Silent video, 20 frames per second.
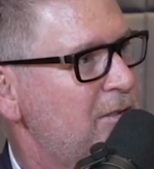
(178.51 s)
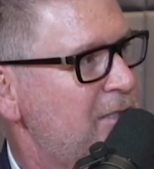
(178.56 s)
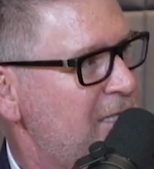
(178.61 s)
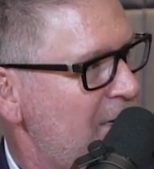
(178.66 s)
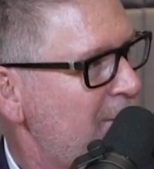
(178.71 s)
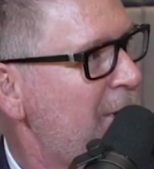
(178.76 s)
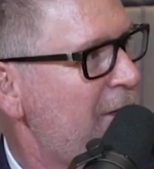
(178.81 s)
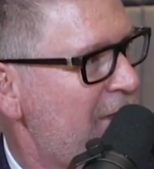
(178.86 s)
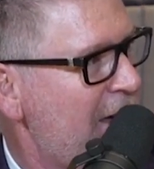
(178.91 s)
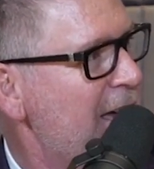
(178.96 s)

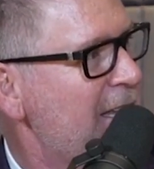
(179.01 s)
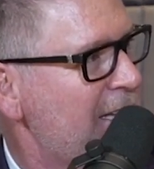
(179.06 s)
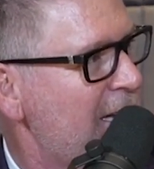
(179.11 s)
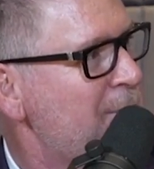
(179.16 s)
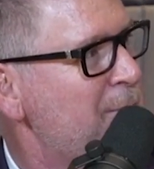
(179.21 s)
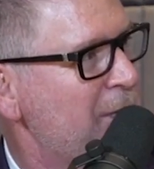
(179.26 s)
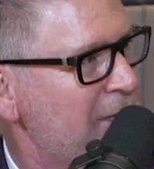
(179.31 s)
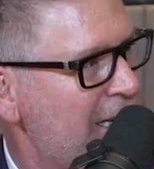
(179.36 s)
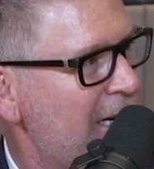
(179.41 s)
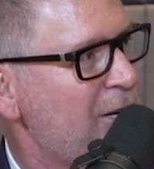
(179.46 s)
Think about that.
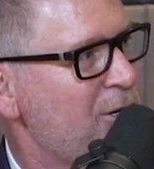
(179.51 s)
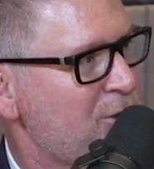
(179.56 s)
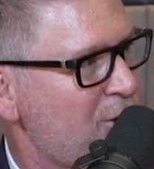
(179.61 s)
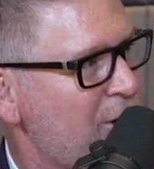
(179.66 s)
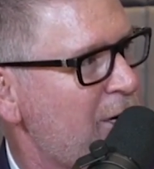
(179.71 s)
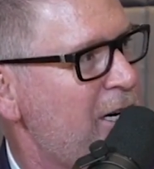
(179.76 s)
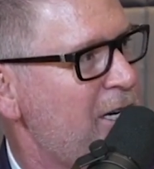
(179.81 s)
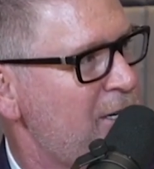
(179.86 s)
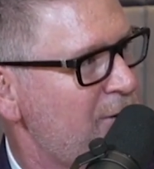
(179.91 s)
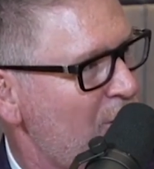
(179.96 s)
Like millennials are
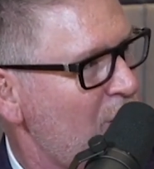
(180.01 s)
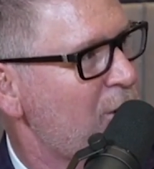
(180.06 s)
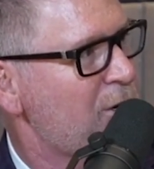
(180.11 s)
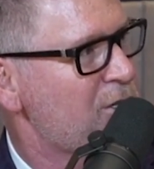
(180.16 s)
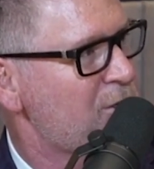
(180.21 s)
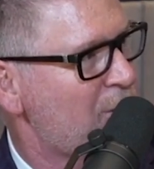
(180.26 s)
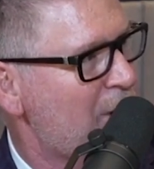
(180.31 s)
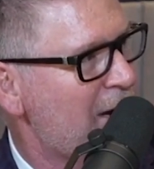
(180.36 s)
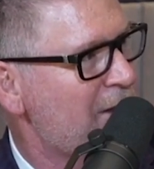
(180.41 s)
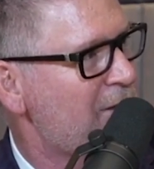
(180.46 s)
getting divorced, right?